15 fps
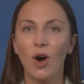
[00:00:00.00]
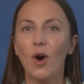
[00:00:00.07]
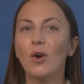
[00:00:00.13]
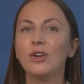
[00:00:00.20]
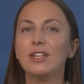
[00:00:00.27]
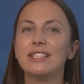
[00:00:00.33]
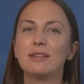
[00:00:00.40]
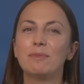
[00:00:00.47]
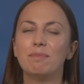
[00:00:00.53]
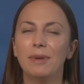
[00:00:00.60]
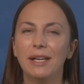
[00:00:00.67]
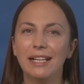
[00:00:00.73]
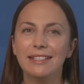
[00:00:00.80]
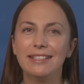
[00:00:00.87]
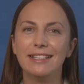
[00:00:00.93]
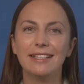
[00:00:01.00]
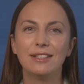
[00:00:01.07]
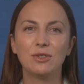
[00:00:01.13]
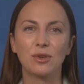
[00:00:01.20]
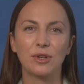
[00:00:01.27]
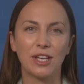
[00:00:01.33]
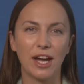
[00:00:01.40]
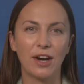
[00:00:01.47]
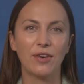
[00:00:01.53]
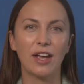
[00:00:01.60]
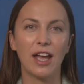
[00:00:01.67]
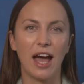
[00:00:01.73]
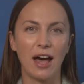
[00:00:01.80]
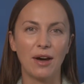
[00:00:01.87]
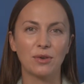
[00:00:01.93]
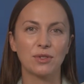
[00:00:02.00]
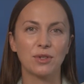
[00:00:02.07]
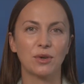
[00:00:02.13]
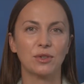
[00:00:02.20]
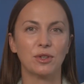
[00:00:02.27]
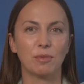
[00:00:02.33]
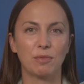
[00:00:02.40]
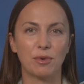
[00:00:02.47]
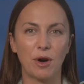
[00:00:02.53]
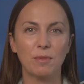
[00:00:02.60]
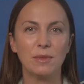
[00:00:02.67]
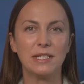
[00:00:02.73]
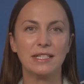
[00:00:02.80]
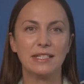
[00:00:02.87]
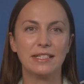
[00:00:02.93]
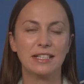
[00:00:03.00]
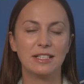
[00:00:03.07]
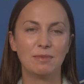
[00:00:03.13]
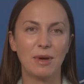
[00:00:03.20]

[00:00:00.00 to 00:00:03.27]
on its ability to carry out on the promises it